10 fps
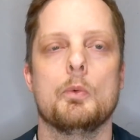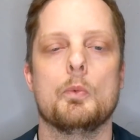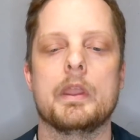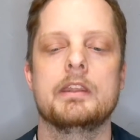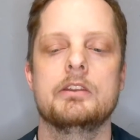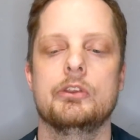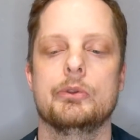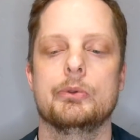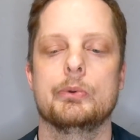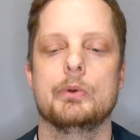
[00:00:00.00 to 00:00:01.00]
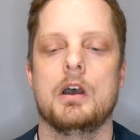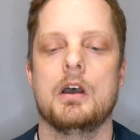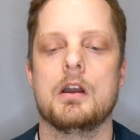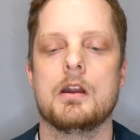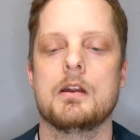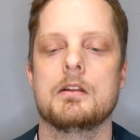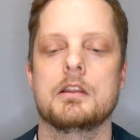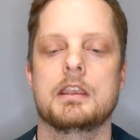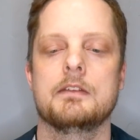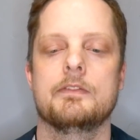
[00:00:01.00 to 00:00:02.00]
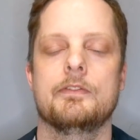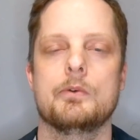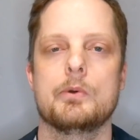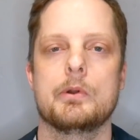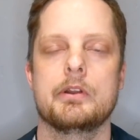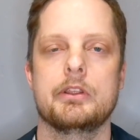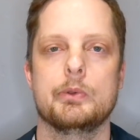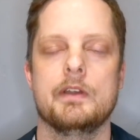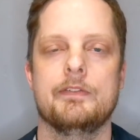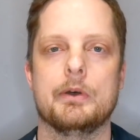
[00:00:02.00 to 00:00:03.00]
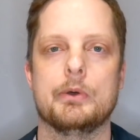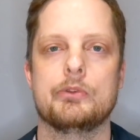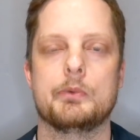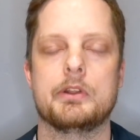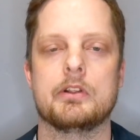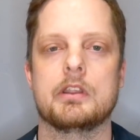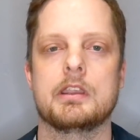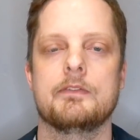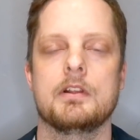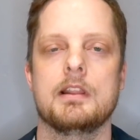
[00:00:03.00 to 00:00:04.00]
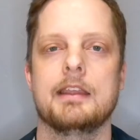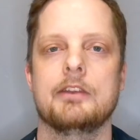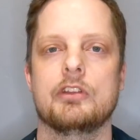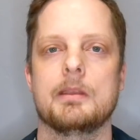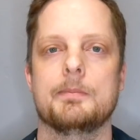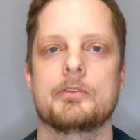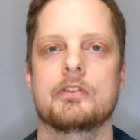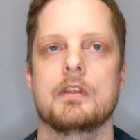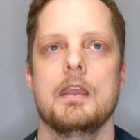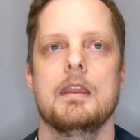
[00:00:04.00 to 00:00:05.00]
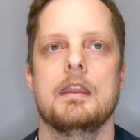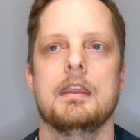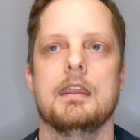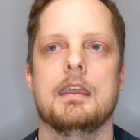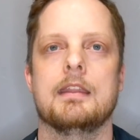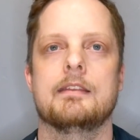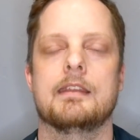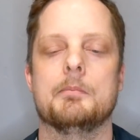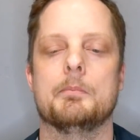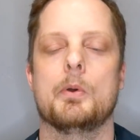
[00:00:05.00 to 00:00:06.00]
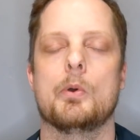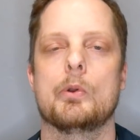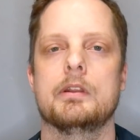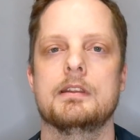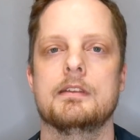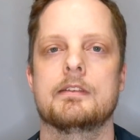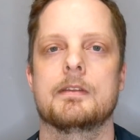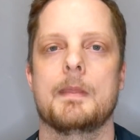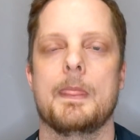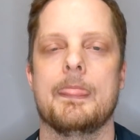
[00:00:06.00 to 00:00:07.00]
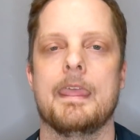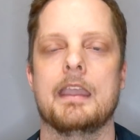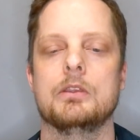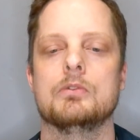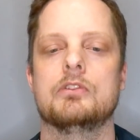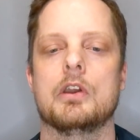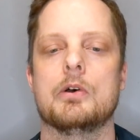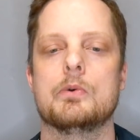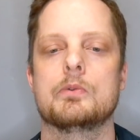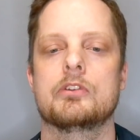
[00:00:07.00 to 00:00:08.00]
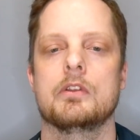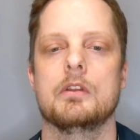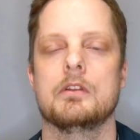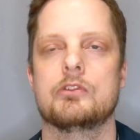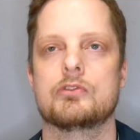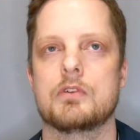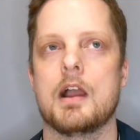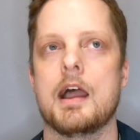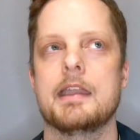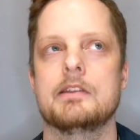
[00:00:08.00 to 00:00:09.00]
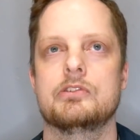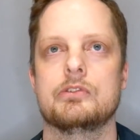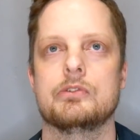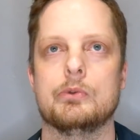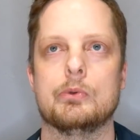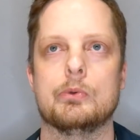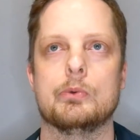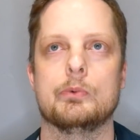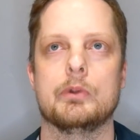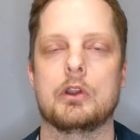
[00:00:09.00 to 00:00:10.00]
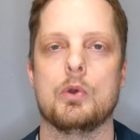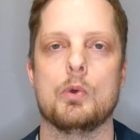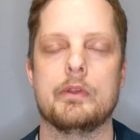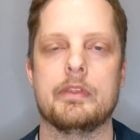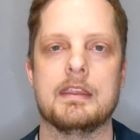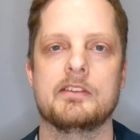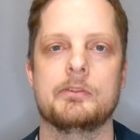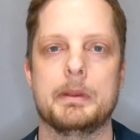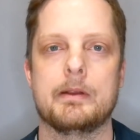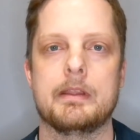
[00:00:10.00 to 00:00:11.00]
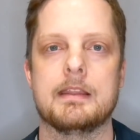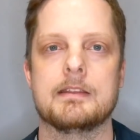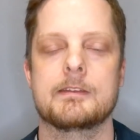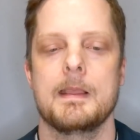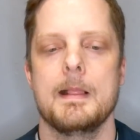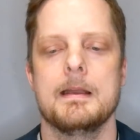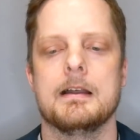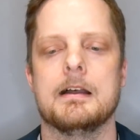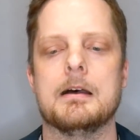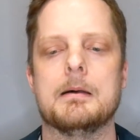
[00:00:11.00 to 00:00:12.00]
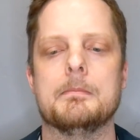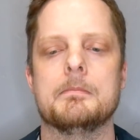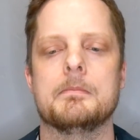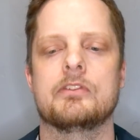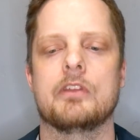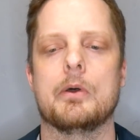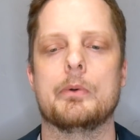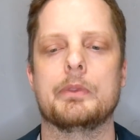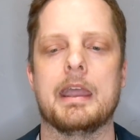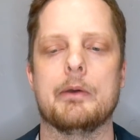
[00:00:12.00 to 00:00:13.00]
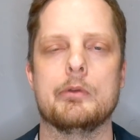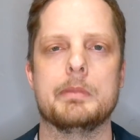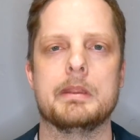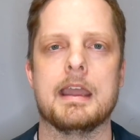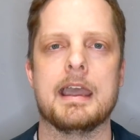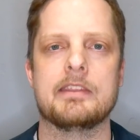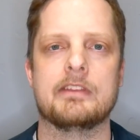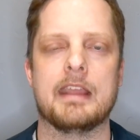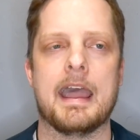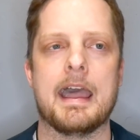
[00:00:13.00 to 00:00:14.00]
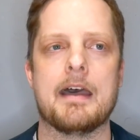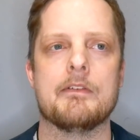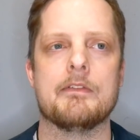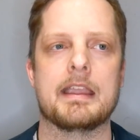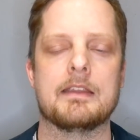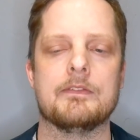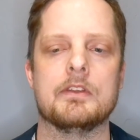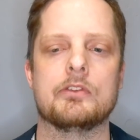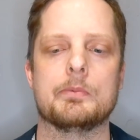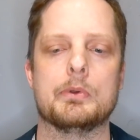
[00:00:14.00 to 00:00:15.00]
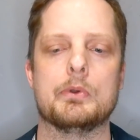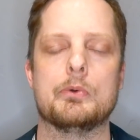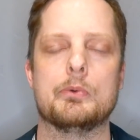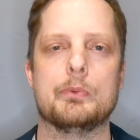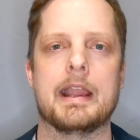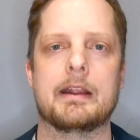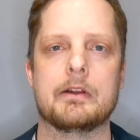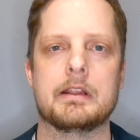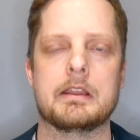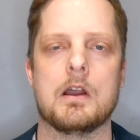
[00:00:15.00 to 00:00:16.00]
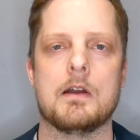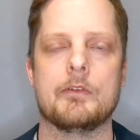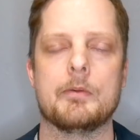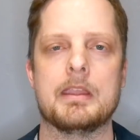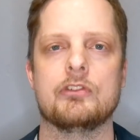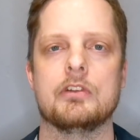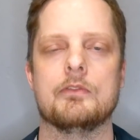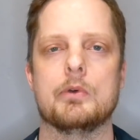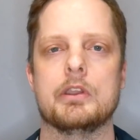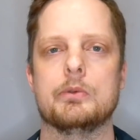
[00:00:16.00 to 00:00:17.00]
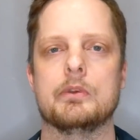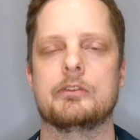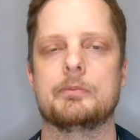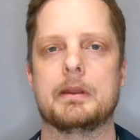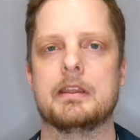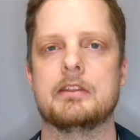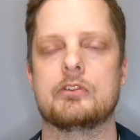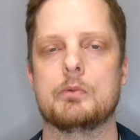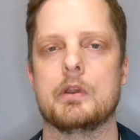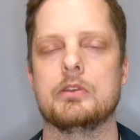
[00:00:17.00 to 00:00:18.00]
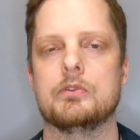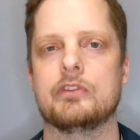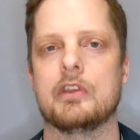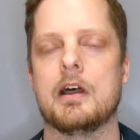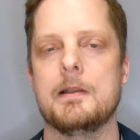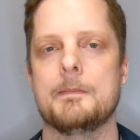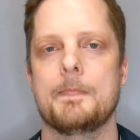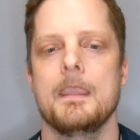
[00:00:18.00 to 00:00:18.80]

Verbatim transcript: when you are looking for UFOs, when you're looking for light ships, it's important that you don't try to record the experience. Um, so yeah, it would be nice to have like a visible record and confirmation of what you experienced or what you saw.